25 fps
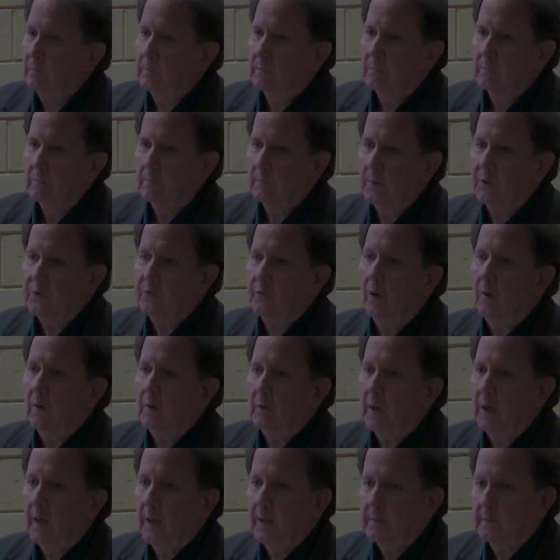Miss
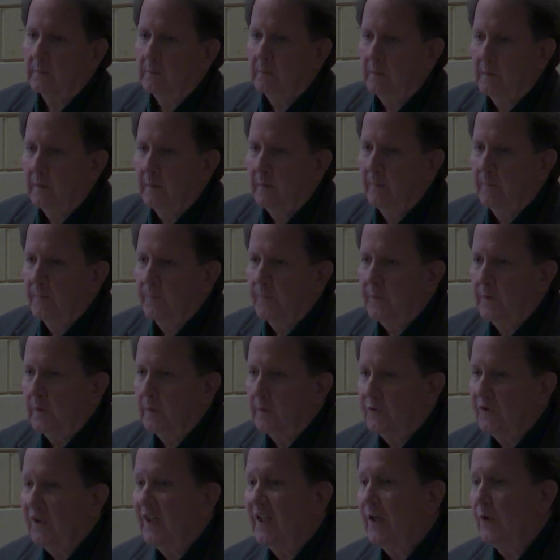Alcott
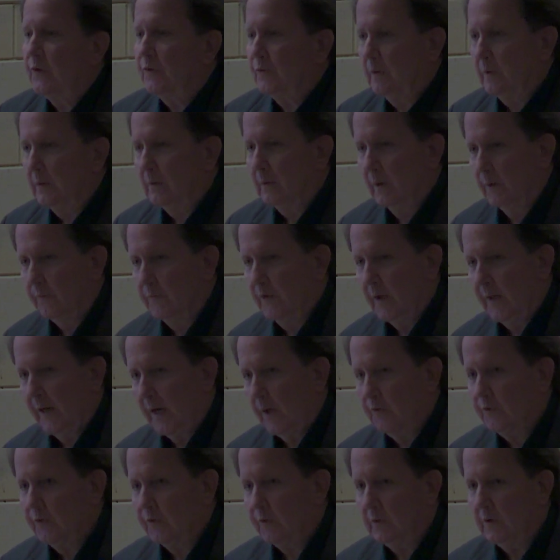is innocent of
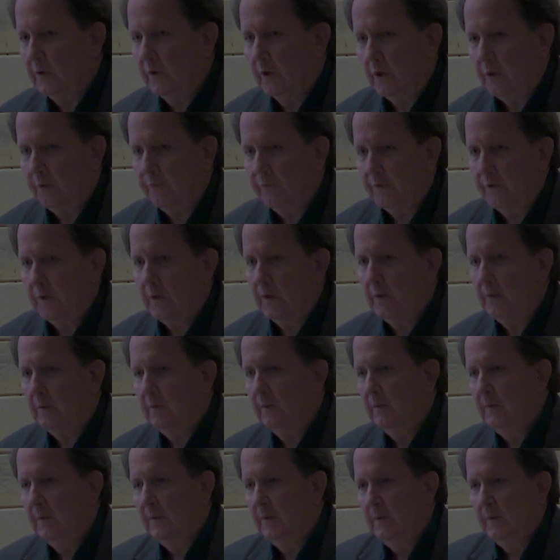denouncing Huck Finn,
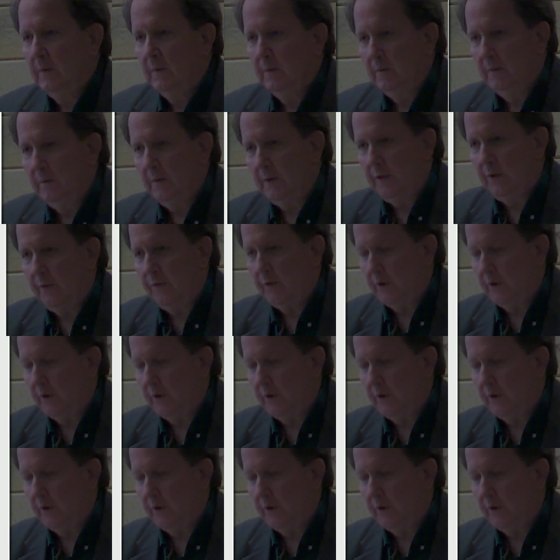and that